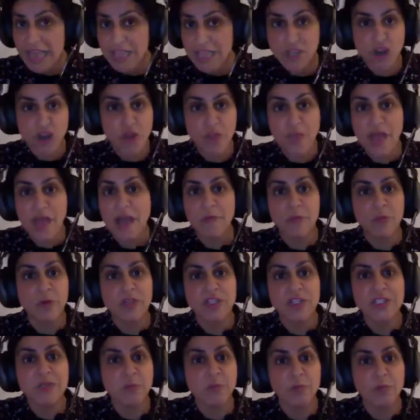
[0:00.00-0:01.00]
you know, that
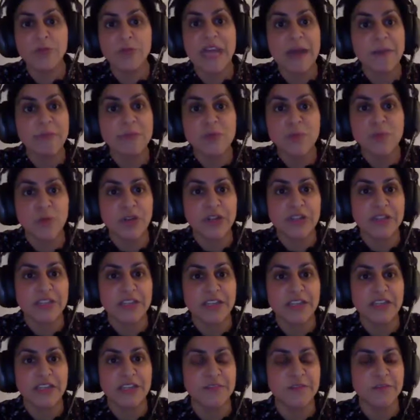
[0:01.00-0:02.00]
was that was one of
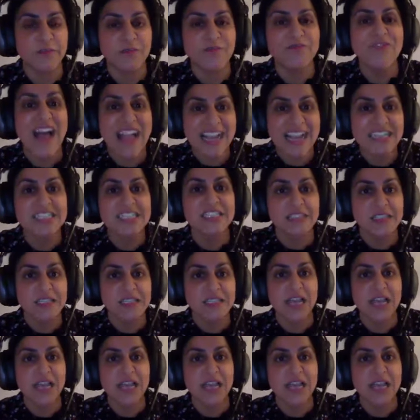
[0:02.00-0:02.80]
the factors